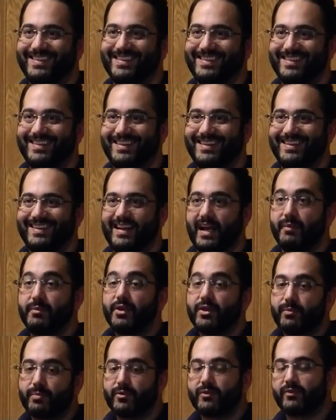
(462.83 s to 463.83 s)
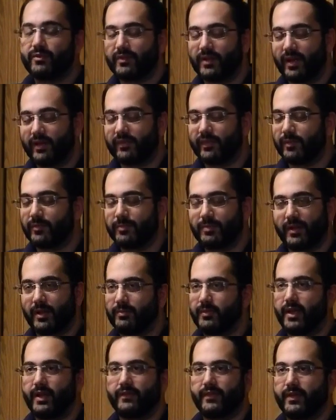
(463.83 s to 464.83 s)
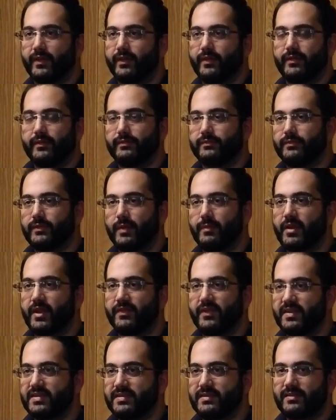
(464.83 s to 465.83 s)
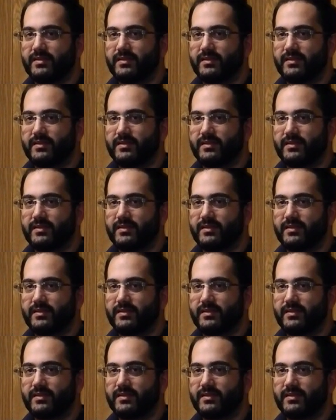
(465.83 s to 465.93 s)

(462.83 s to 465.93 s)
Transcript: Okay. I'm good at proof of concepts, but I'm not. So the, you're not you're the,